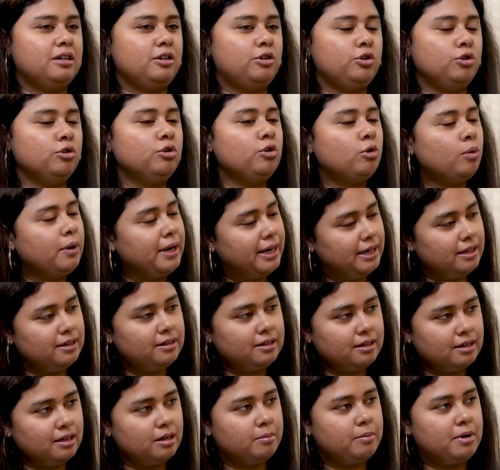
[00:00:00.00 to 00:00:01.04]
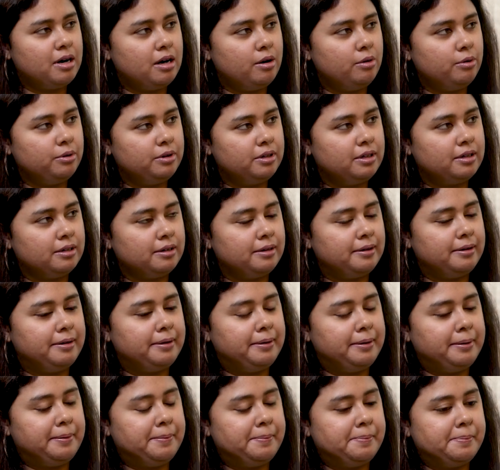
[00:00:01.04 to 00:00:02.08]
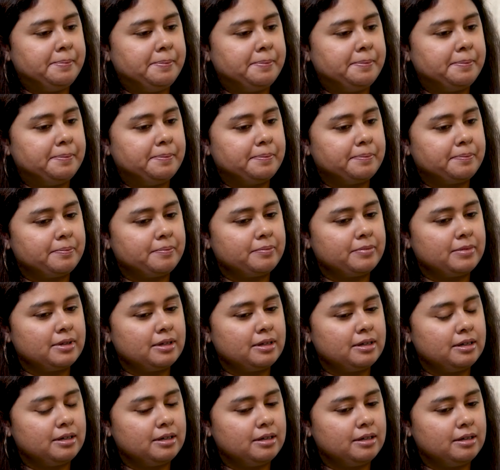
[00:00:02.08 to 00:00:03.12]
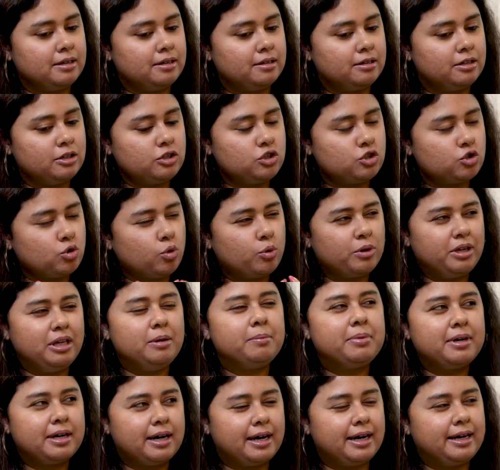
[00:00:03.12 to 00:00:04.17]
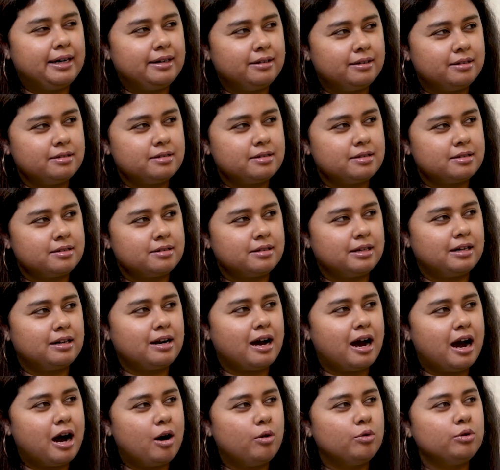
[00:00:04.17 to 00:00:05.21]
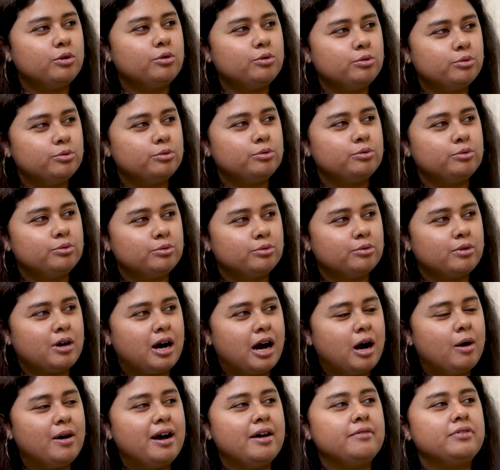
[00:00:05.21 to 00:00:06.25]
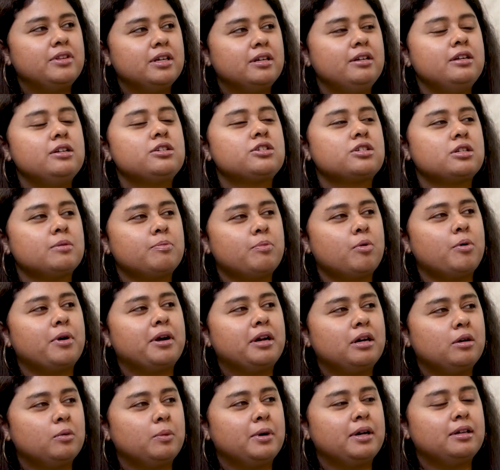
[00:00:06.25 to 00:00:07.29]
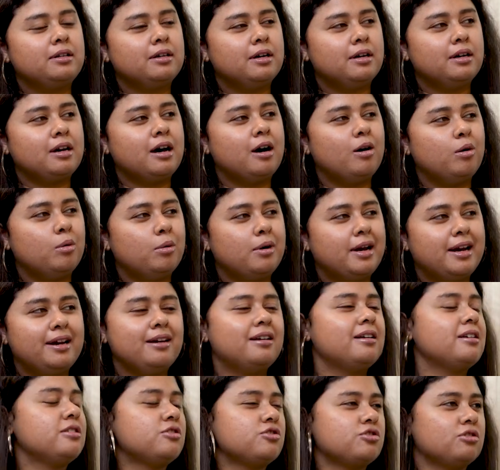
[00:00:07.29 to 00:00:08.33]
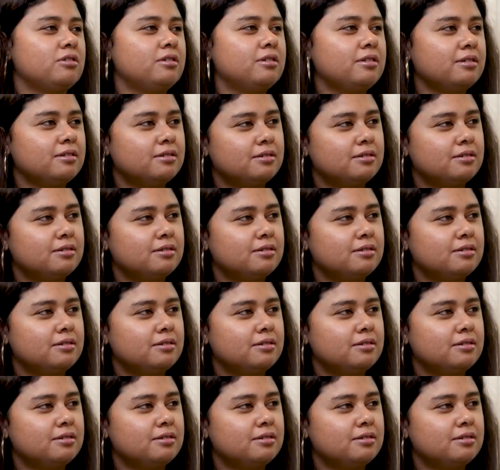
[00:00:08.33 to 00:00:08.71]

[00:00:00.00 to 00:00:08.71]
do you know anything about the story behind this? That how have they reached a point where they are now endangered?